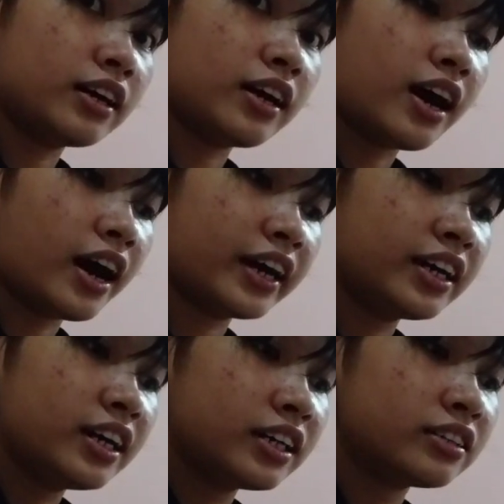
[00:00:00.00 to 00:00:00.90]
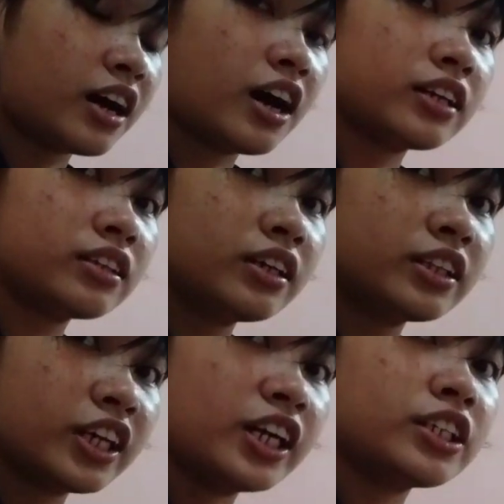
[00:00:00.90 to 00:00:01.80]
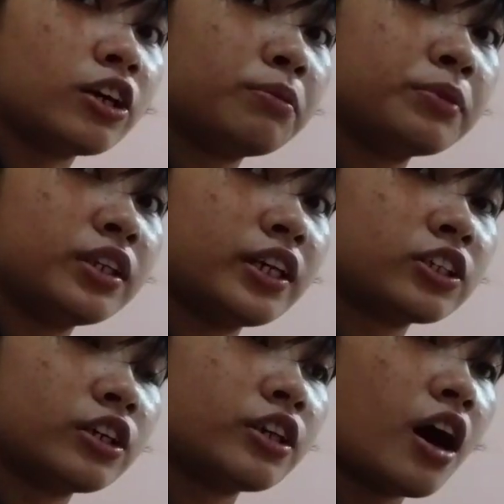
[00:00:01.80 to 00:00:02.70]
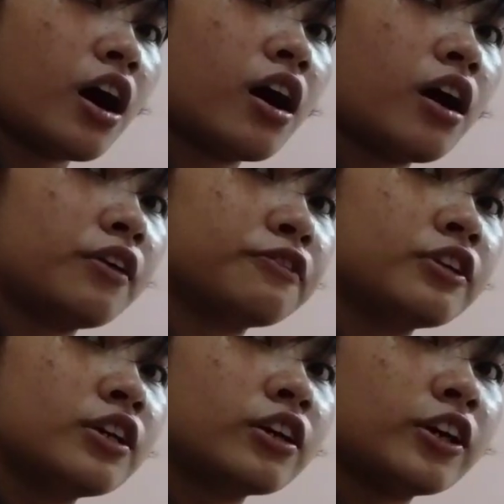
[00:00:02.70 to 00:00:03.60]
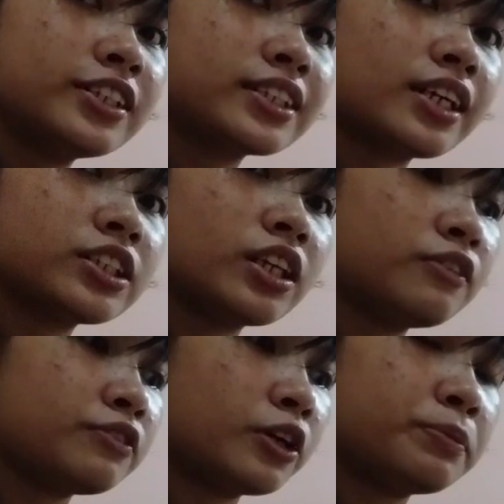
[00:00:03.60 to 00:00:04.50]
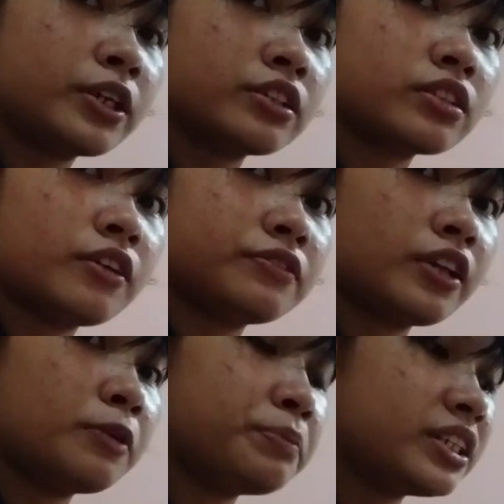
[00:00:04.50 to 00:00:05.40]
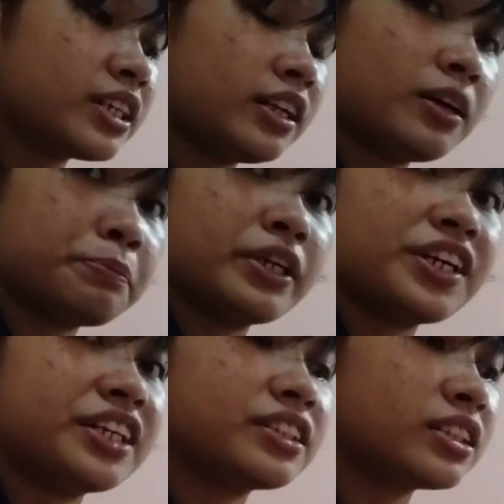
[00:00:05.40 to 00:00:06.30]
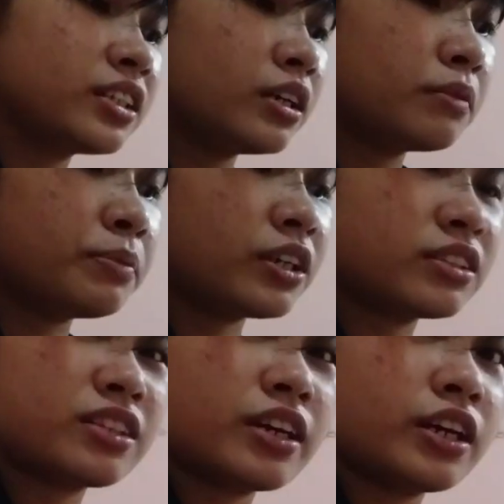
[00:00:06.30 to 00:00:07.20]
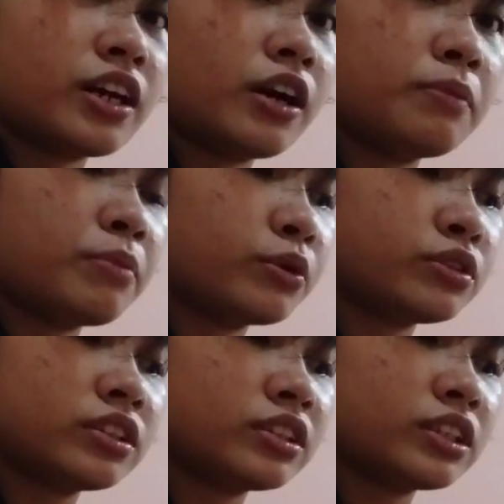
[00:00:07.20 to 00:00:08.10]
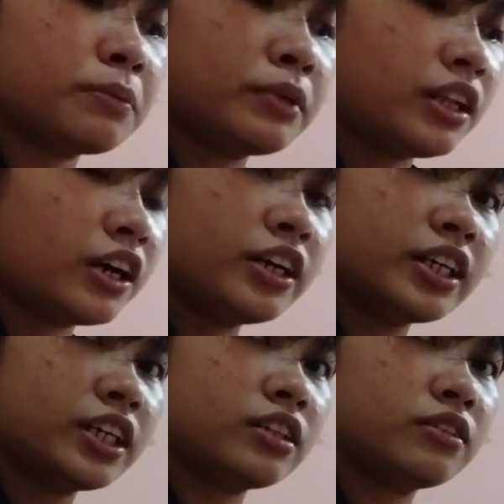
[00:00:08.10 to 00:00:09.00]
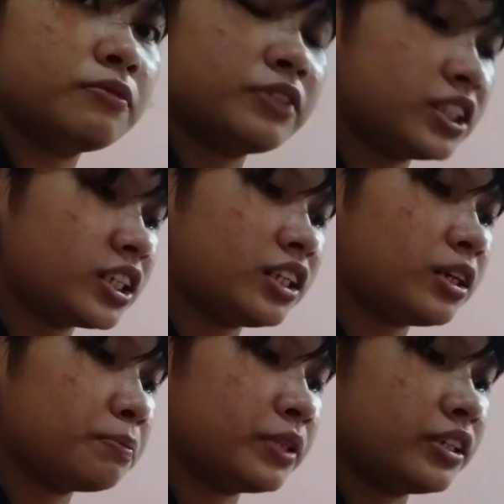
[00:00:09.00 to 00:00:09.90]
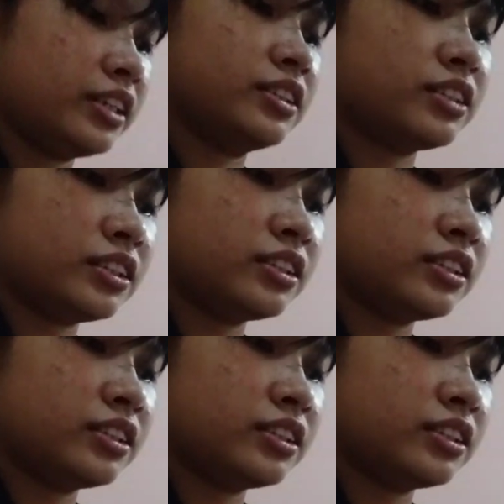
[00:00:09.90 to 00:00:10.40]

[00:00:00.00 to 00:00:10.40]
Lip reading: eye that they are the combination of cornstarch and flour because of their physical appearance, because they are both similar in physical appearance.